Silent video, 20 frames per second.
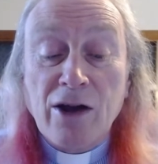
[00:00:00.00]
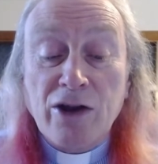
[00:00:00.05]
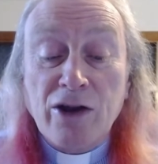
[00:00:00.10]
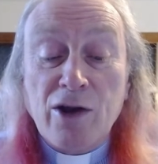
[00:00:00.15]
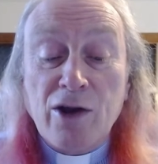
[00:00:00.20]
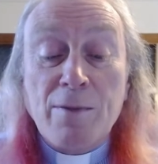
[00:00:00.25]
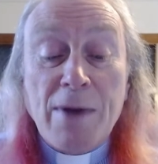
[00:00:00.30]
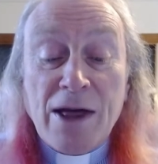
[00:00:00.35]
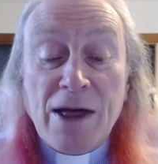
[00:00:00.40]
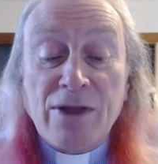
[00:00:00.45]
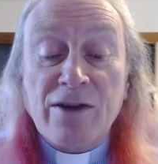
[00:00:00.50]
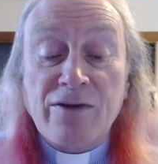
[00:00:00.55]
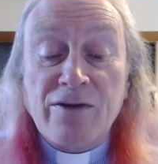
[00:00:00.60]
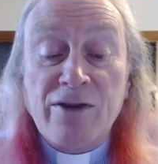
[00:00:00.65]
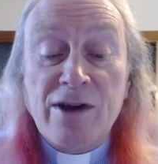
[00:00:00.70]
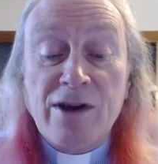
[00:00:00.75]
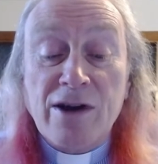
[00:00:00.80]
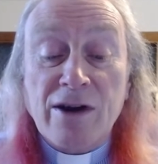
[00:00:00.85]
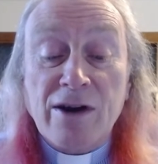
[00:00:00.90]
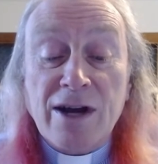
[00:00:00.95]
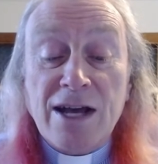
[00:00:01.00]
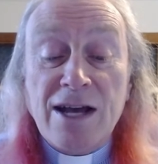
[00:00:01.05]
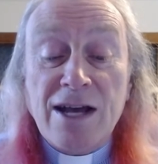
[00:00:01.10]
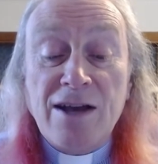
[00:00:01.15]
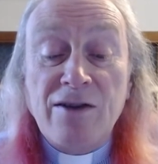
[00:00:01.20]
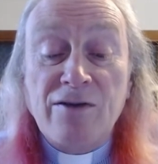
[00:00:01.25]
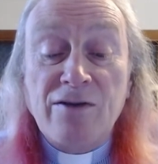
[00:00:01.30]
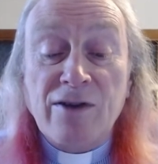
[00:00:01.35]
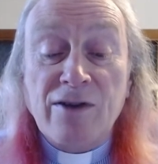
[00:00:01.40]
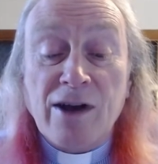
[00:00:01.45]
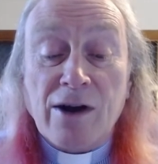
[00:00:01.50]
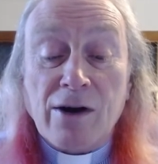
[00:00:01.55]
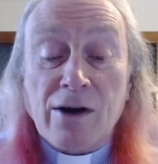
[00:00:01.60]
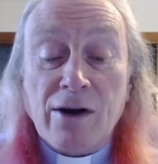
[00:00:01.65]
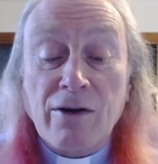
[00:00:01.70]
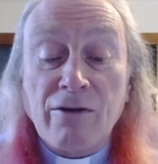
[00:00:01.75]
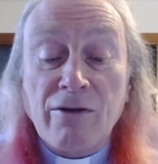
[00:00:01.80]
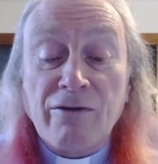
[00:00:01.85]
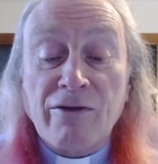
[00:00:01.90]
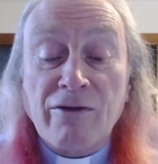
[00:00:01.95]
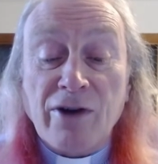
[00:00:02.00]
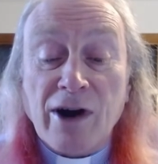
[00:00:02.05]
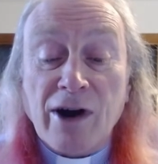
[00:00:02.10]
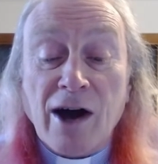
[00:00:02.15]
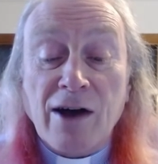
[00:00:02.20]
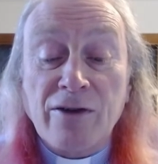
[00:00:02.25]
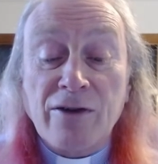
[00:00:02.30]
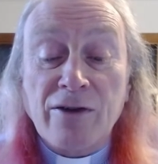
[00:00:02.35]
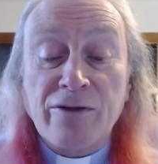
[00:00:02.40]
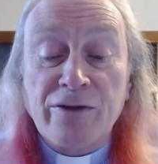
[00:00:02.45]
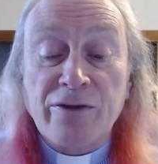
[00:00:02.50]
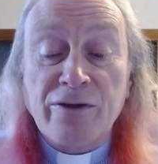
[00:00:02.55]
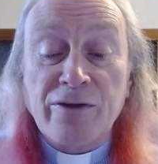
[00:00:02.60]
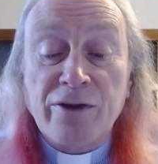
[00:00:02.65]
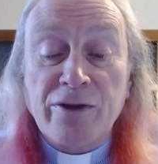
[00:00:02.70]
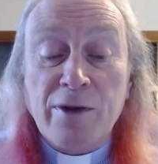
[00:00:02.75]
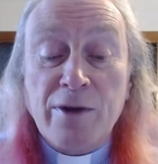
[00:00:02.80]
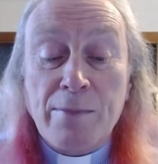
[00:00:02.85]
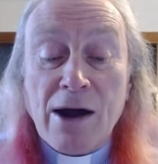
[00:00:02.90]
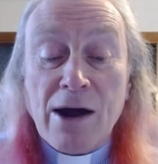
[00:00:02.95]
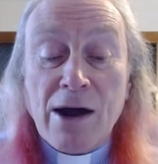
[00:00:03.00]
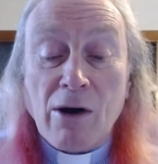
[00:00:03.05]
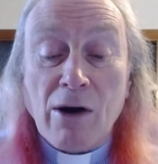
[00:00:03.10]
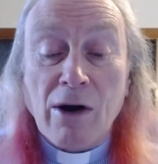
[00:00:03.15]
to make this year easier for us to bear,